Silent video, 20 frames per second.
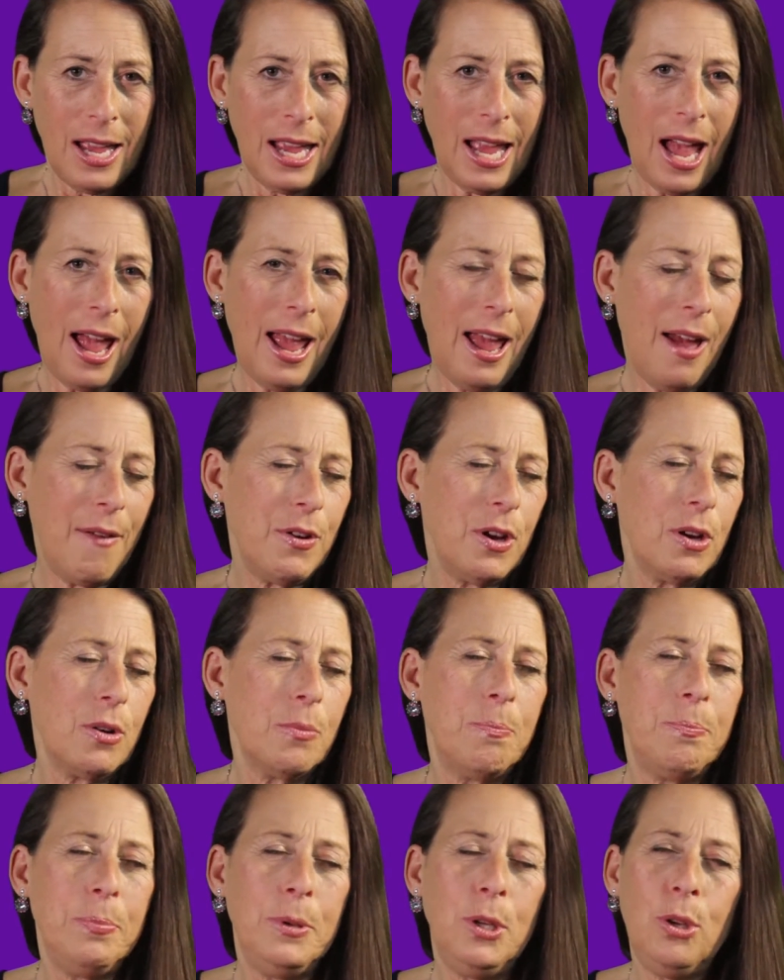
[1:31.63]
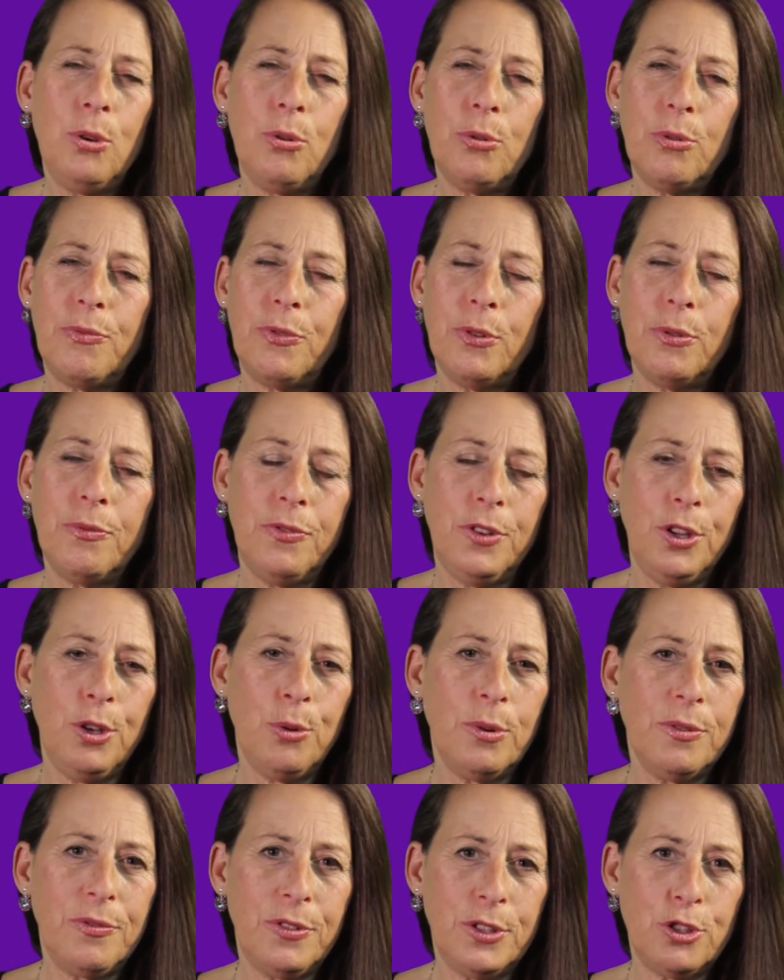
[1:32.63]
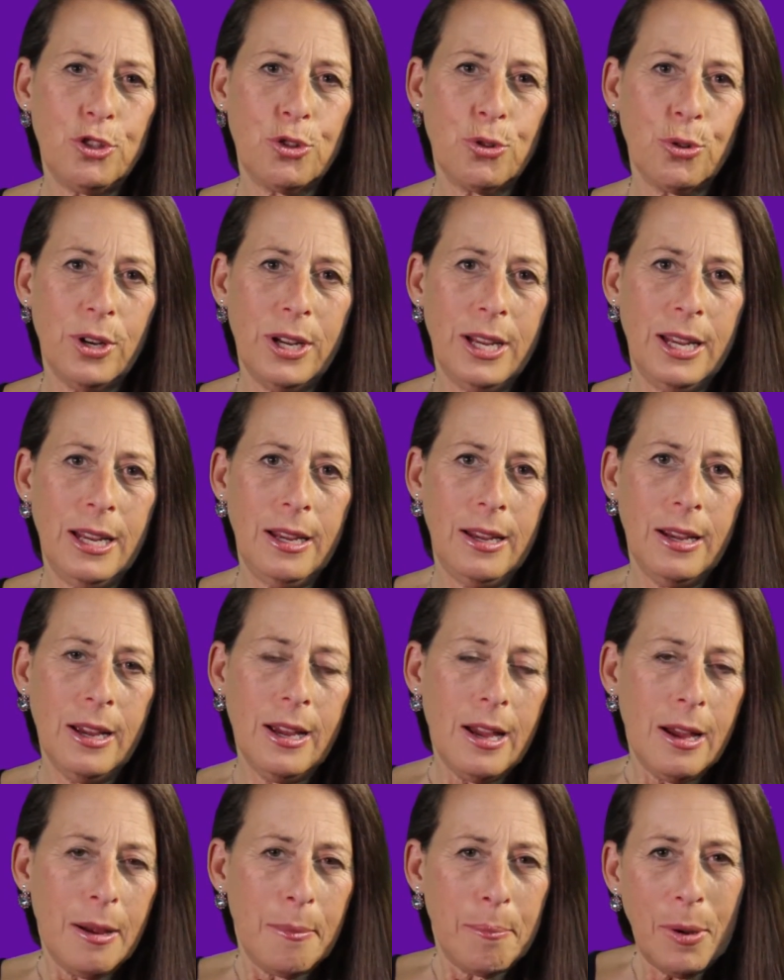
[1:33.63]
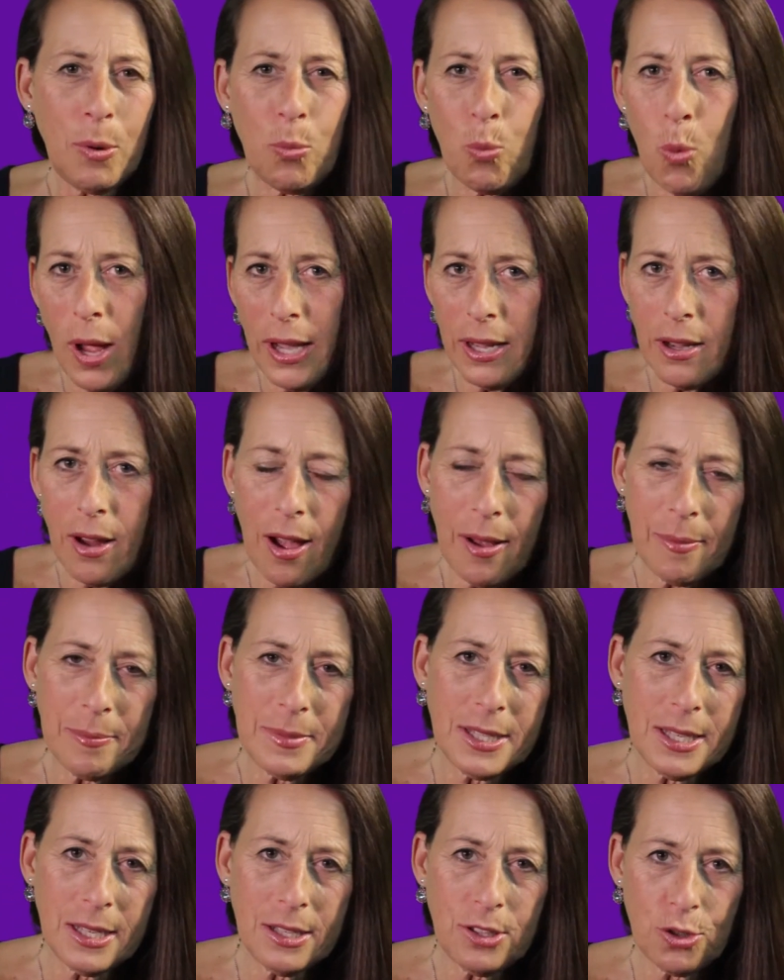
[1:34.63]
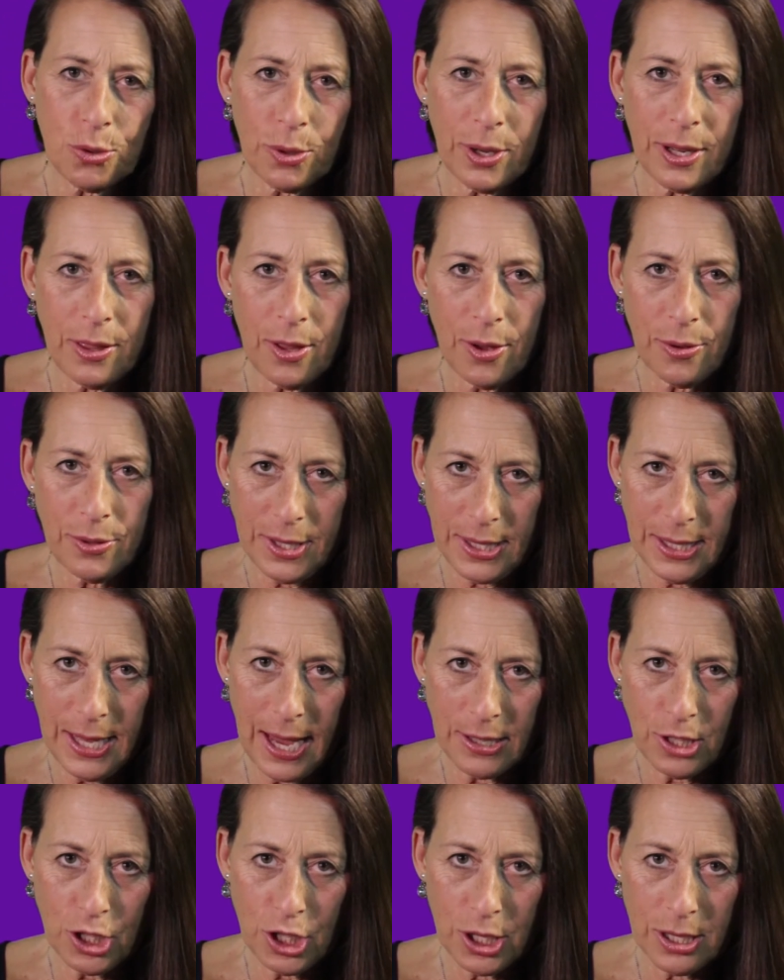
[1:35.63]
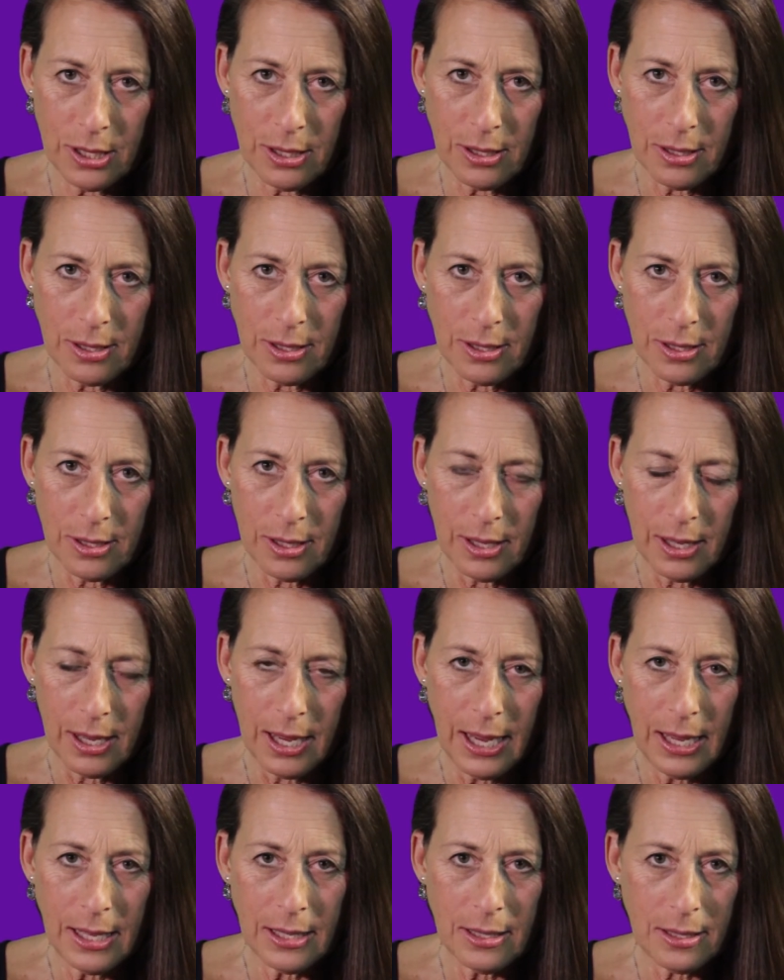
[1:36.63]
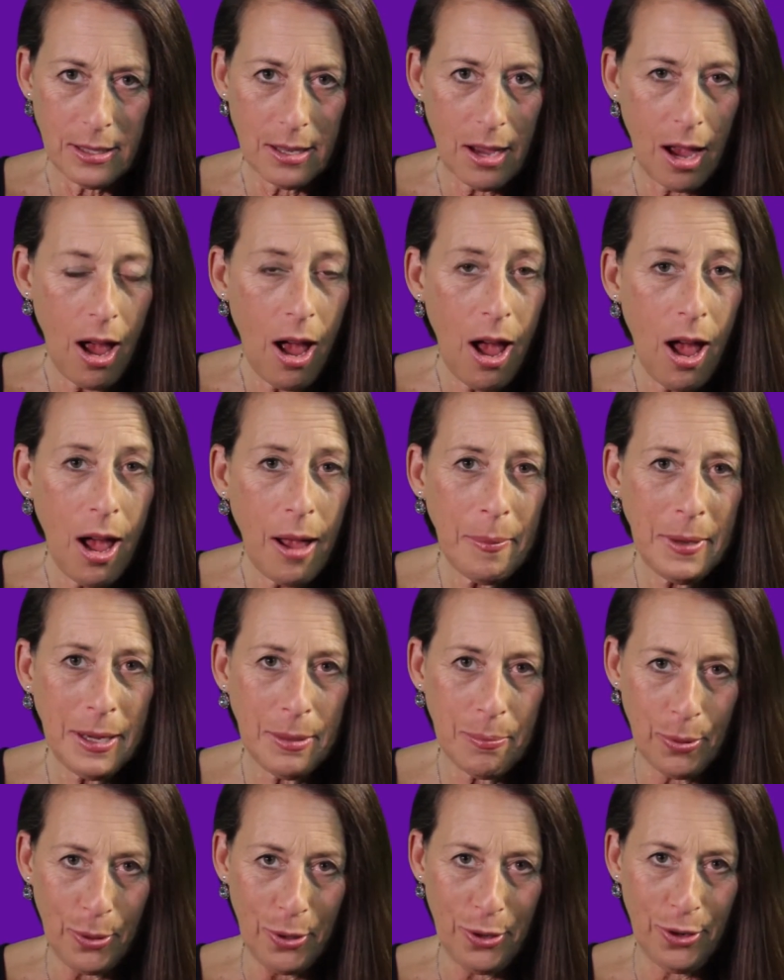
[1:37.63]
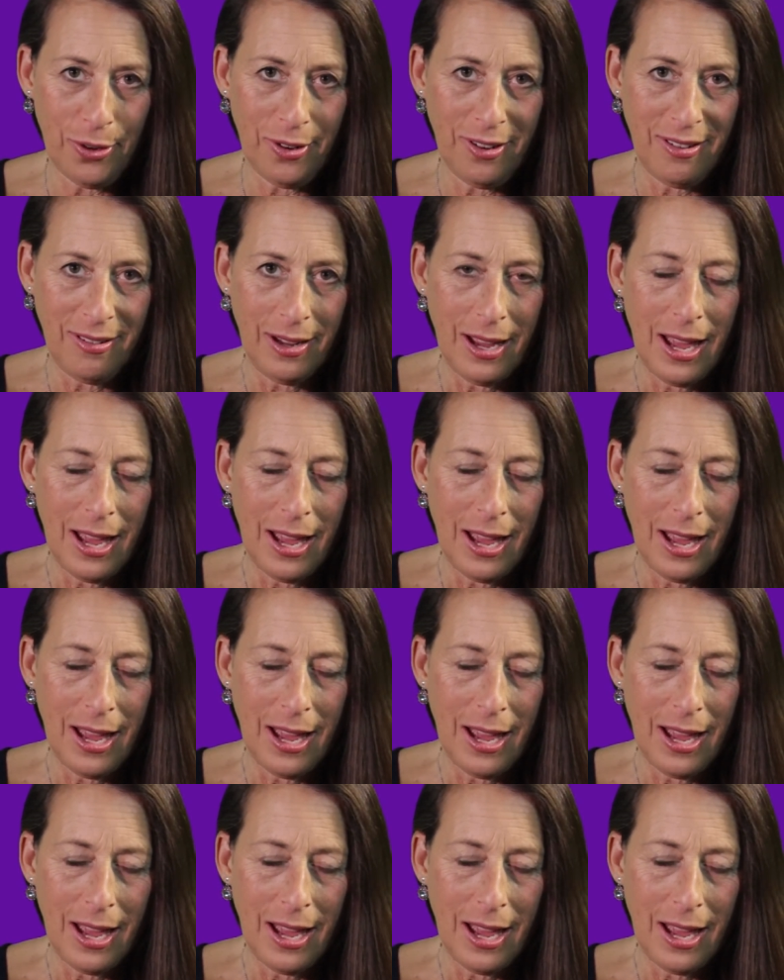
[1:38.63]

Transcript: I have a beautiful view of a tree, but what comes in during those sessions is a hummingbird.